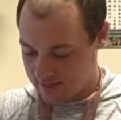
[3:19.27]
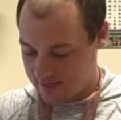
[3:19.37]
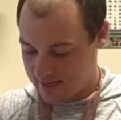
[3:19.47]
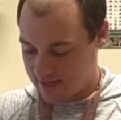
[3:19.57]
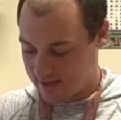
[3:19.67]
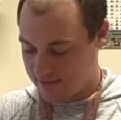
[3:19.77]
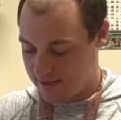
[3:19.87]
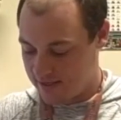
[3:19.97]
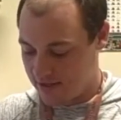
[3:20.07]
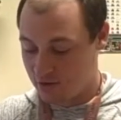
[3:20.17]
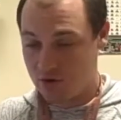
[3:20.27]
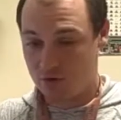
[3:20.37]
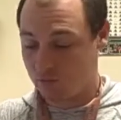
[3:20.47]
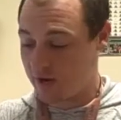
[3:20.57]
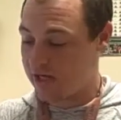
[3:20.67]
And the
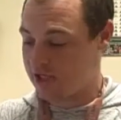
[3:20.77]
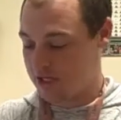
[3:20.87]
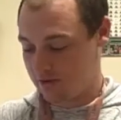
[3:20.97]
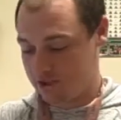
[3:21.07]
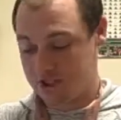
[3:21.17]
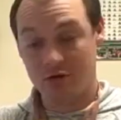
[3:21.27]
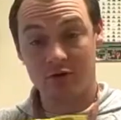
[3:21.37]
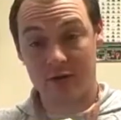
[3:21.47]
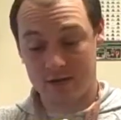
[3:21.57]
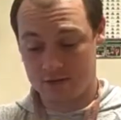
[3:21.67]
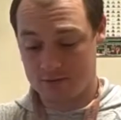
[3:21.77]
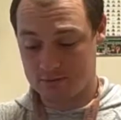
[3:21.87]
rage tail shell cracker.